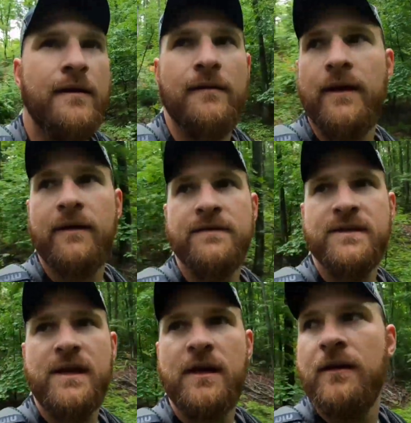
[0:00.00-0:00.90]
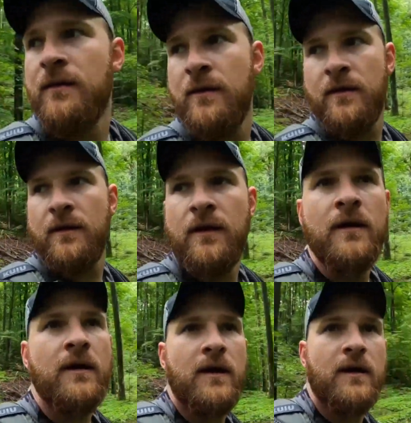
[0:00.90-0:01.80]
deer that I've seen.
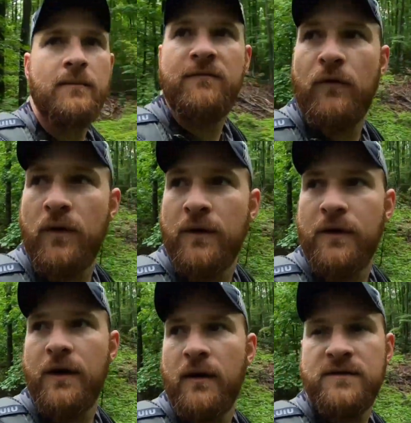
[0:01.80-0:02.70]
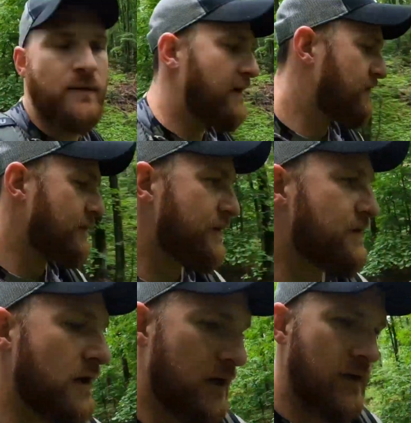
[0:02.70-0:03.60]
And I'm 400 yards away from the
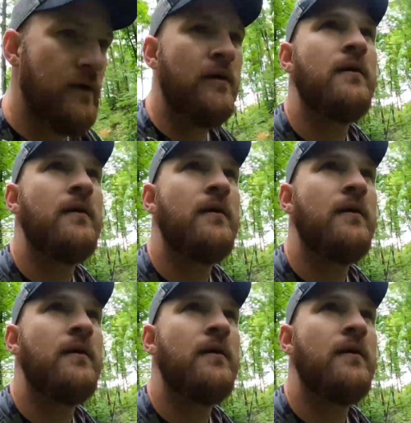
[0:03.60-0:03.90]
truck.